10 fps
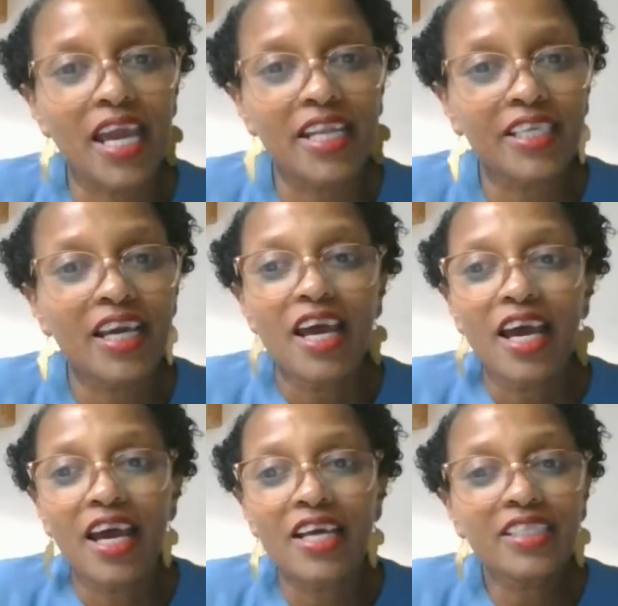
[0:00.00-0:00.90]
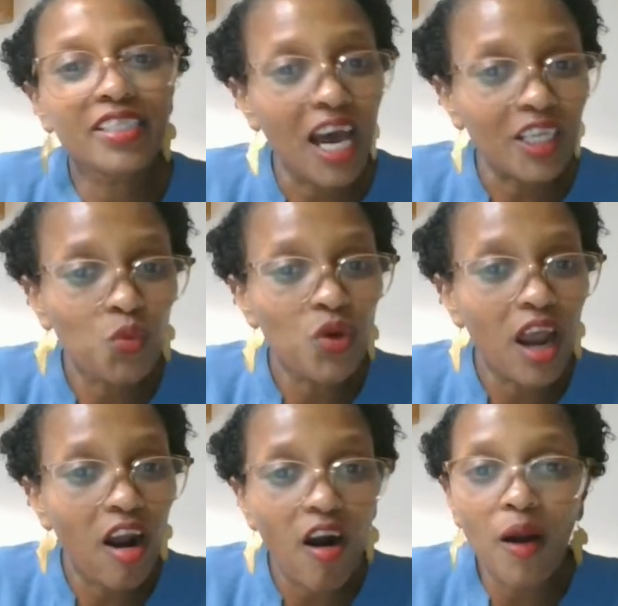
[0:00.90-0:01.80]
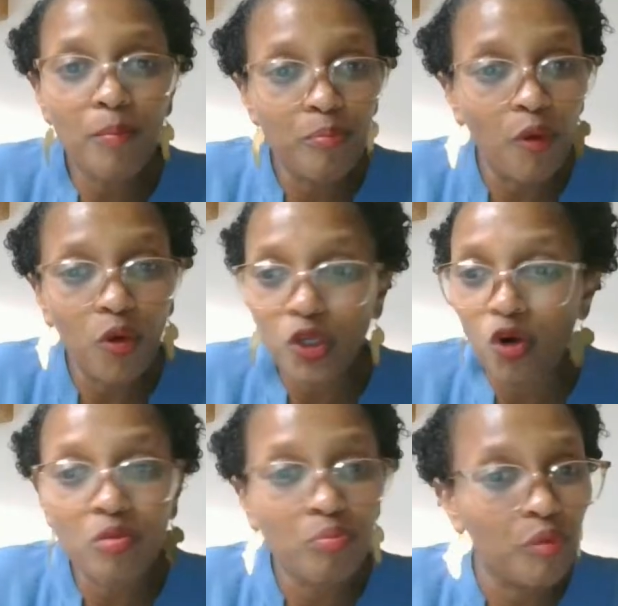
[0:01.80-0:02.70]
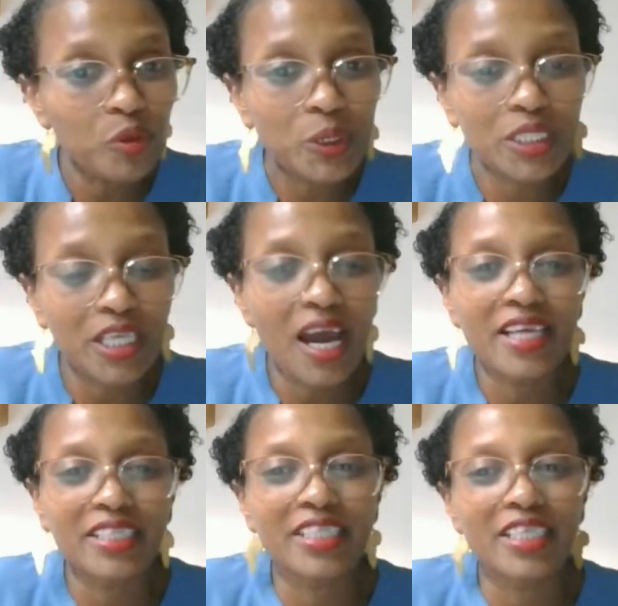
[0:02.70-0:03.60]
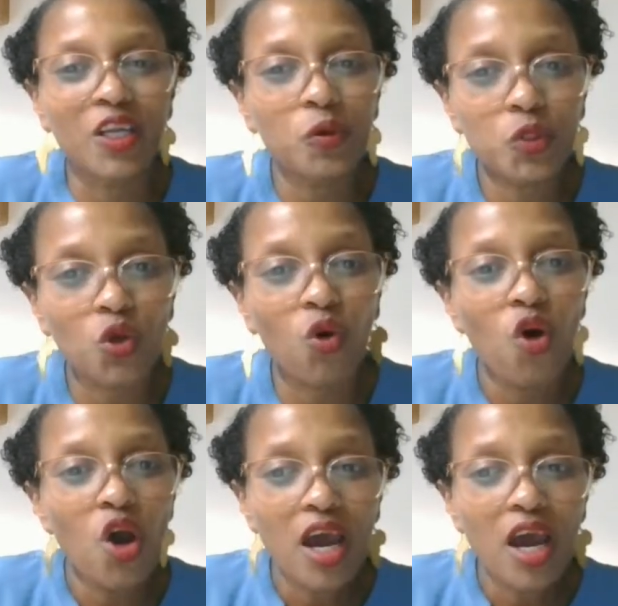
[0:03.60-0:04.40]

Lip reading: and that will harm on both sides. So